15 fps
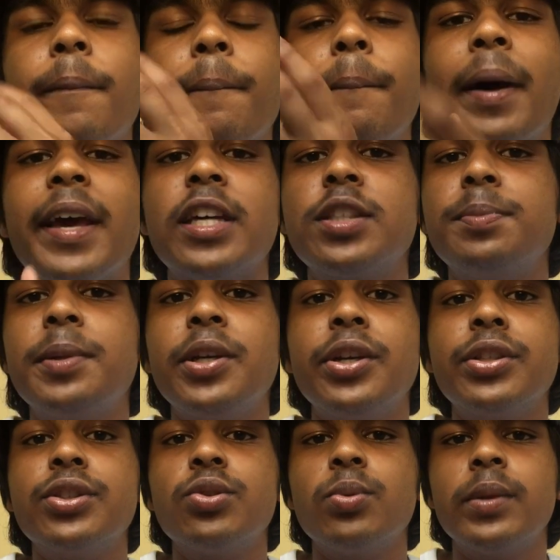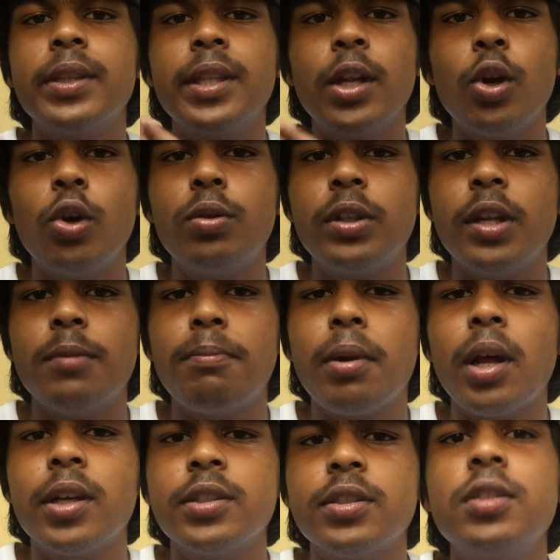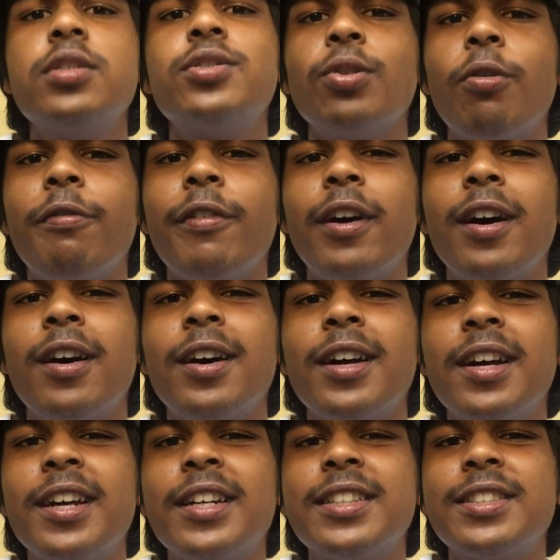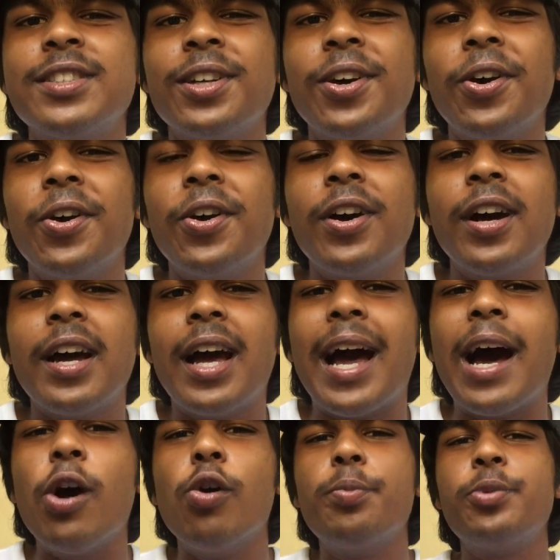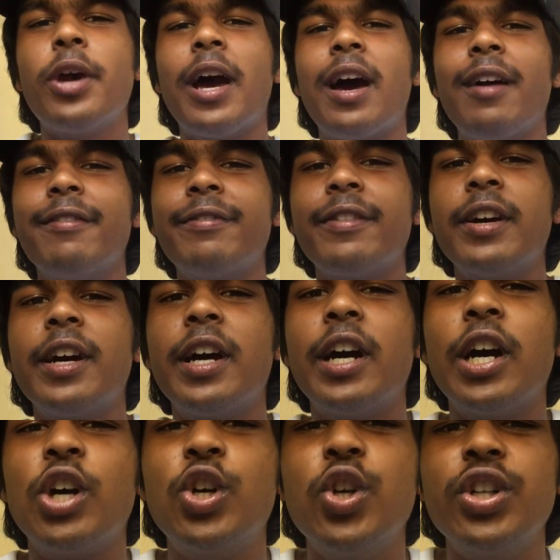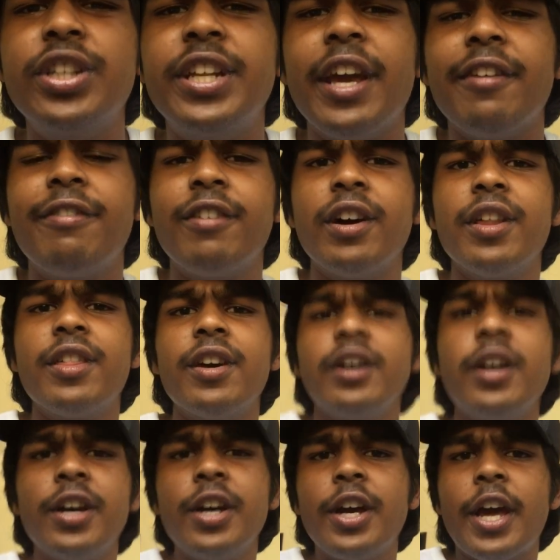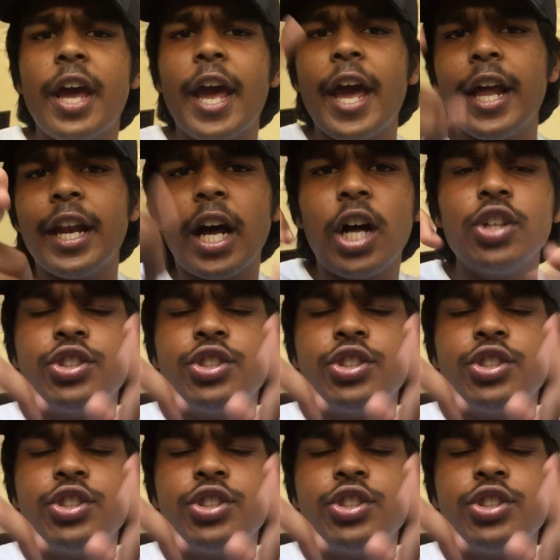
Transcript: my experience with the Note 10 Plus so far. So I hope you have a good day further, and I'll